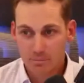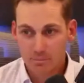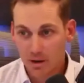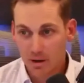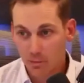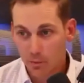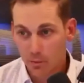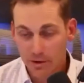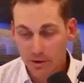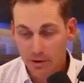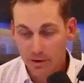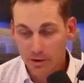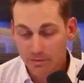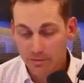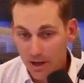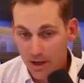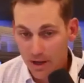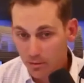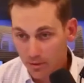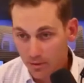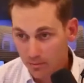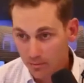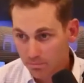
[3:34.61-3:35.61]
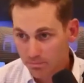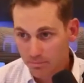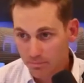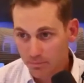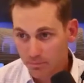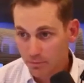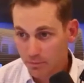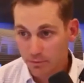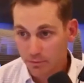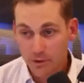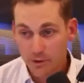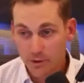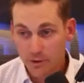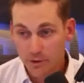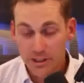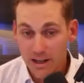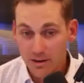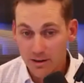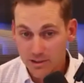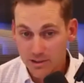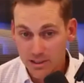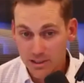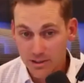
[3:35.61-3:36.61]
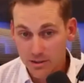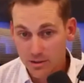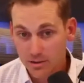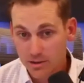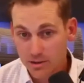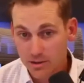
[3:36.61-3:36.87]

my wife and I were freaking out to do